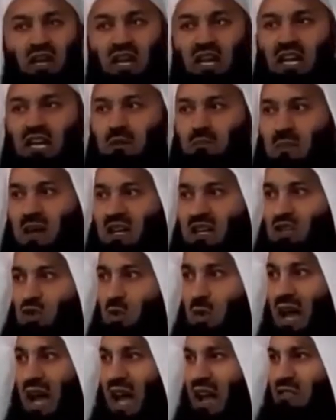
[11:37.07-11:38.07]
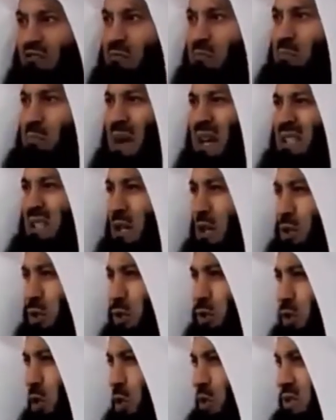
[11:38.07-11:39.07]
It makes you have better
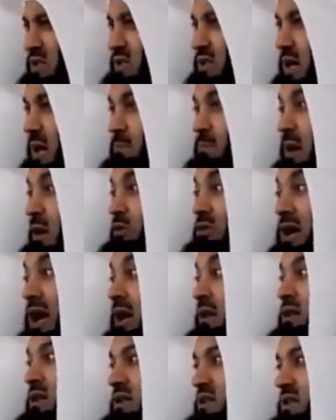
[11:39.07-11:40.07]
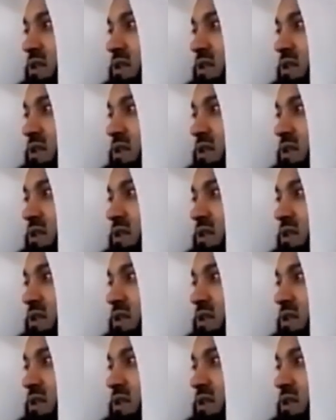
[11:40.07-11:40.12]
thoughts about others.